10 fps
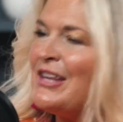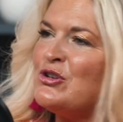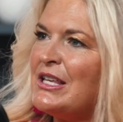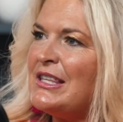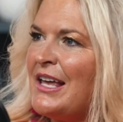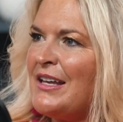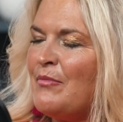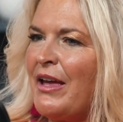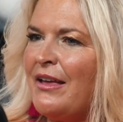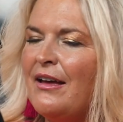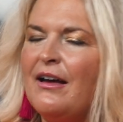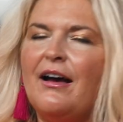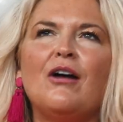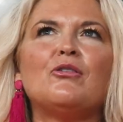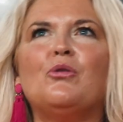And usually at the end I'm like,
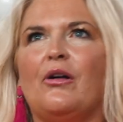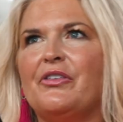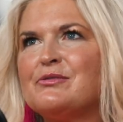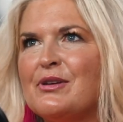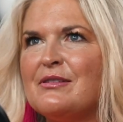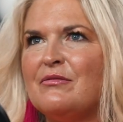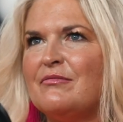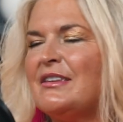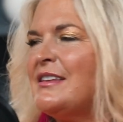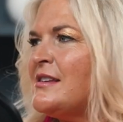oh cool, this isn't